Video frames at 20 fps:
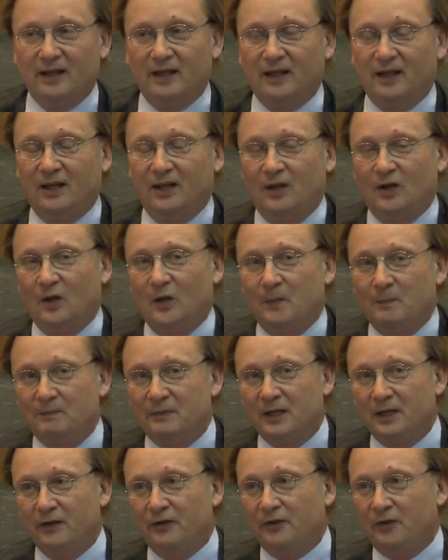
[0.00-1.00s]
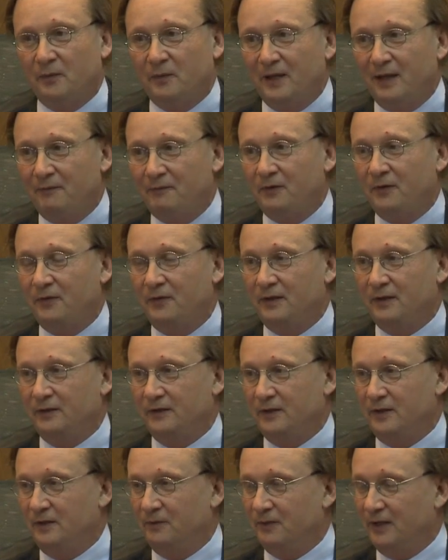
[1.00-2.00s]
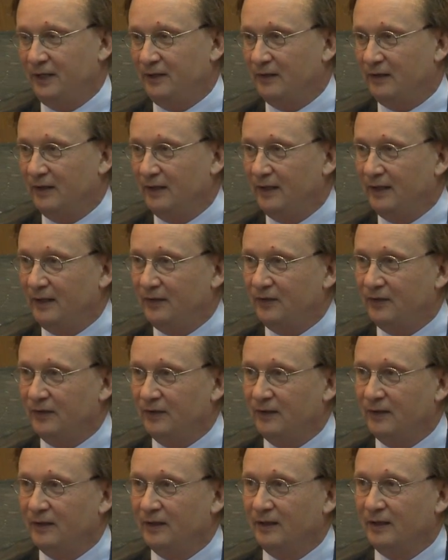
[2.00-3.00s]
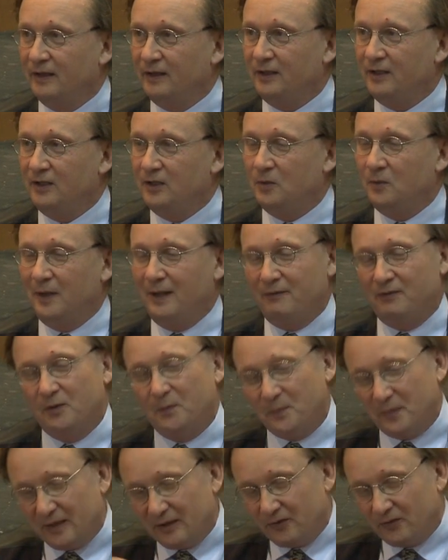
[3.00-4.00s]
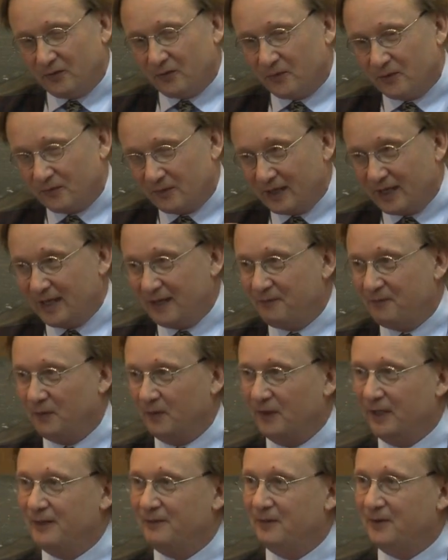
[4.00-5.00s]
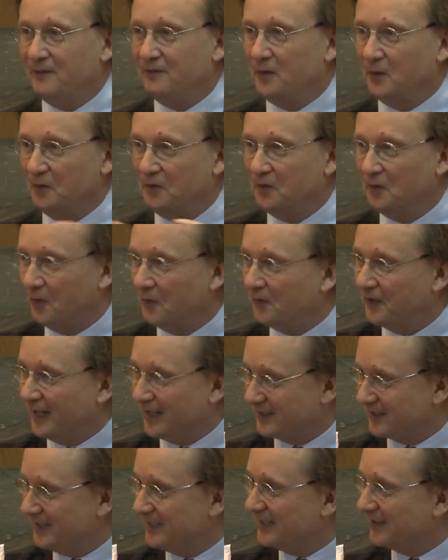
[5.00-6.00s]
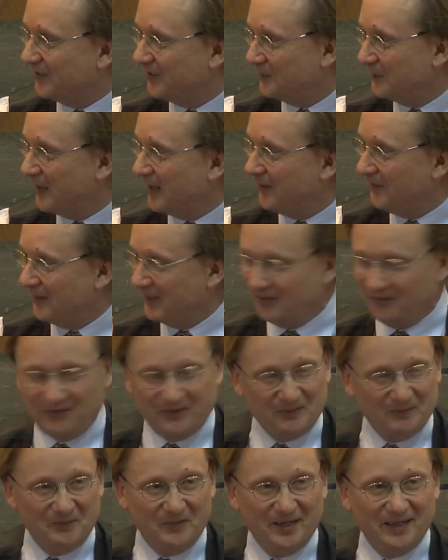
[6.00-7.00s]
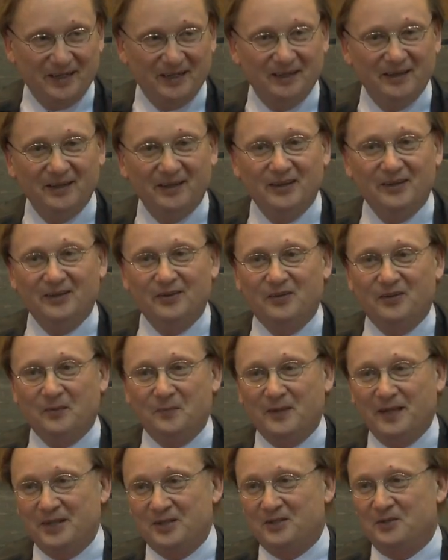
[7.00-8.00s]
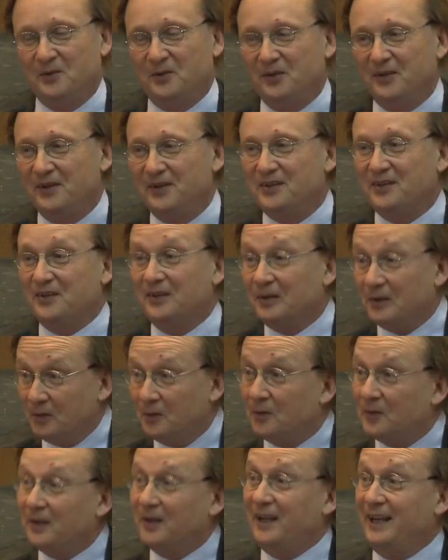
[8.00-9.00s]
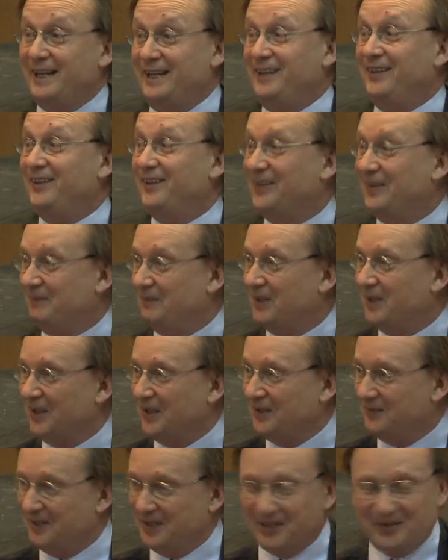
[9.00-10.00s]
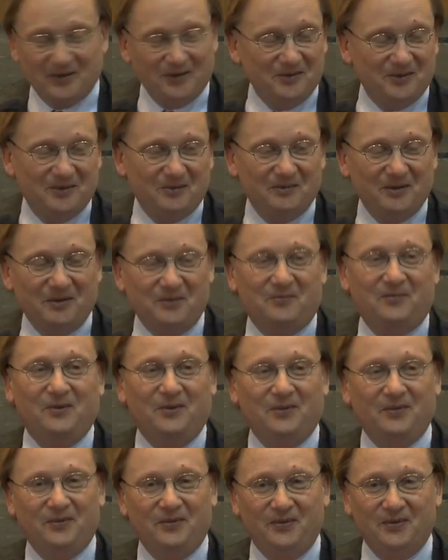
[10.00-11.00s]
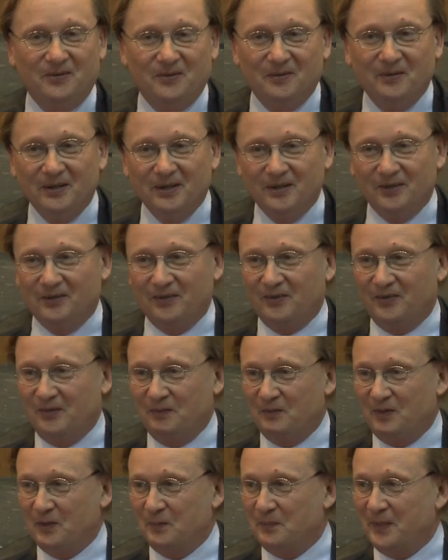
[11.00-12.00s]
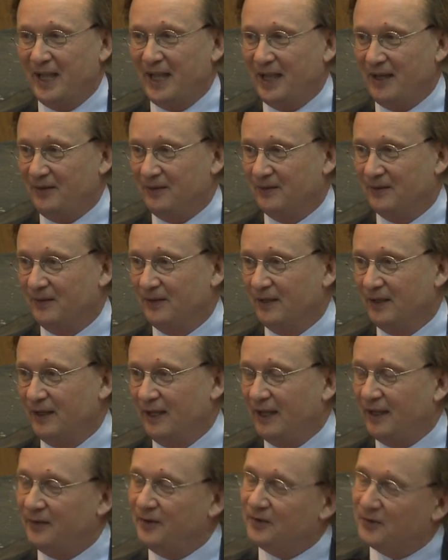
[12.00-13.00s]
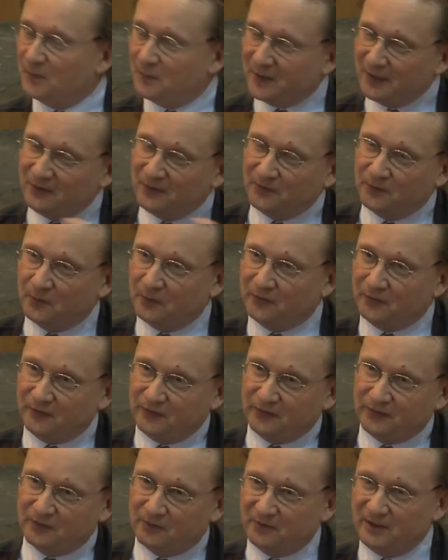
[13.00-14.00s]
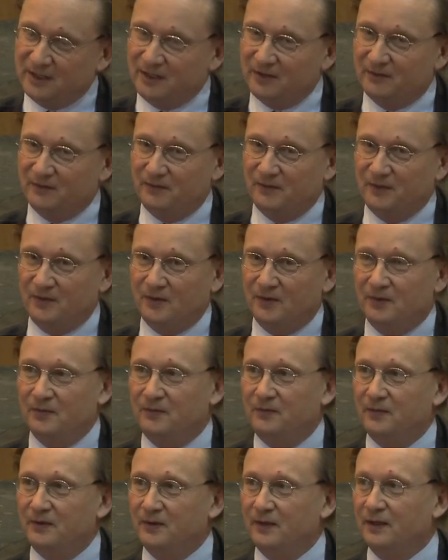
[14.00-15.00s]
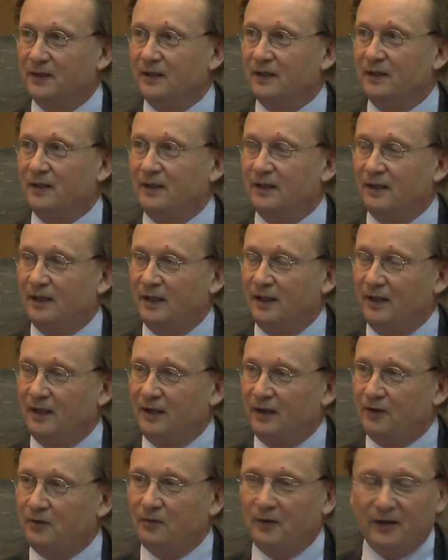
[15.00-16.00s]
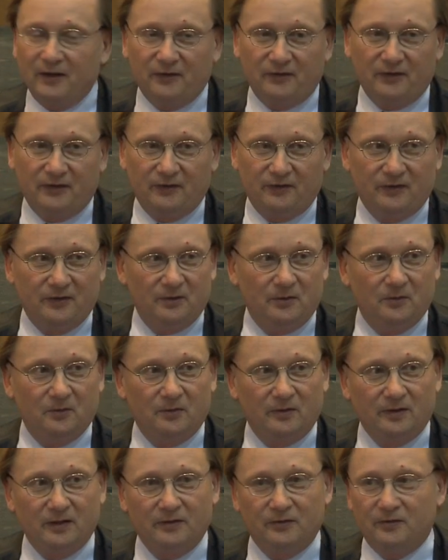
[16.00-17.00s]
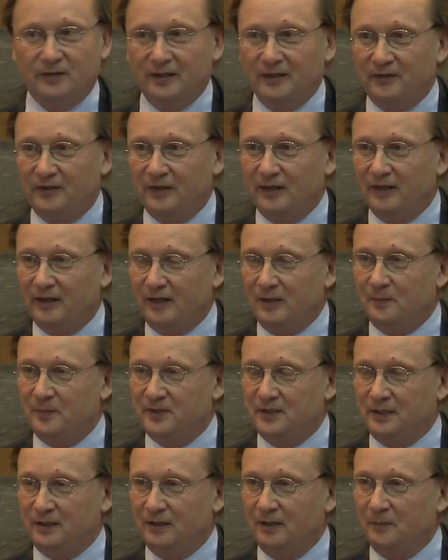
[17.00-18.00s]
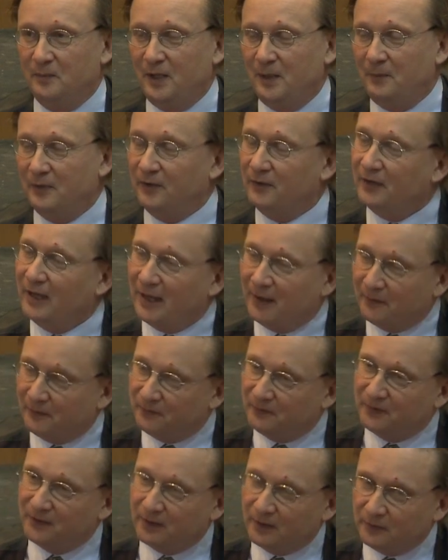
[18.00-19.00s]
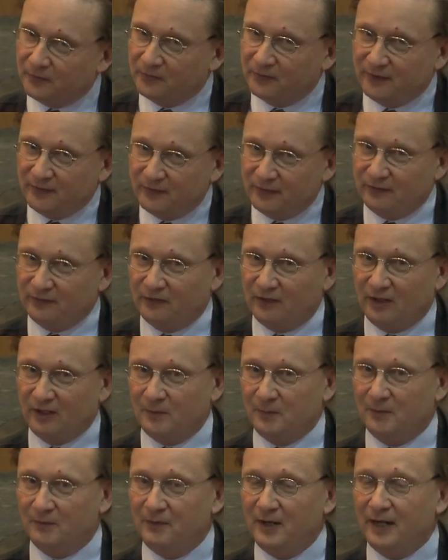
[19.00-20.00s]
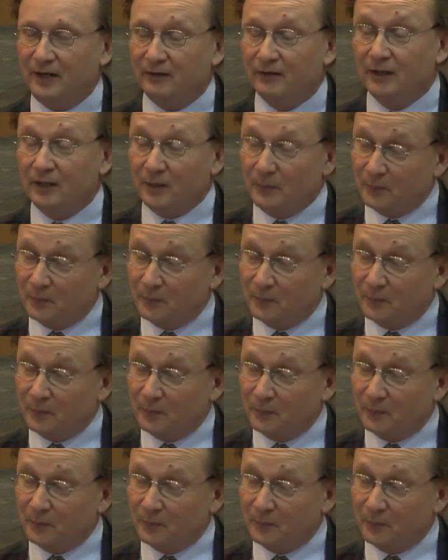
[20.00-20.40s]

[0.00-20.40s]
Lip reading: So everything that you write in a letter, you have to be sort of careful, even if you're not actually conspiring in some way, to make sure that it doesn't look like it's some kind of encoded reference to something bad. And it depends, of course, on the degree of crisis that your country is in at any particular moment, how closely things are going to be read.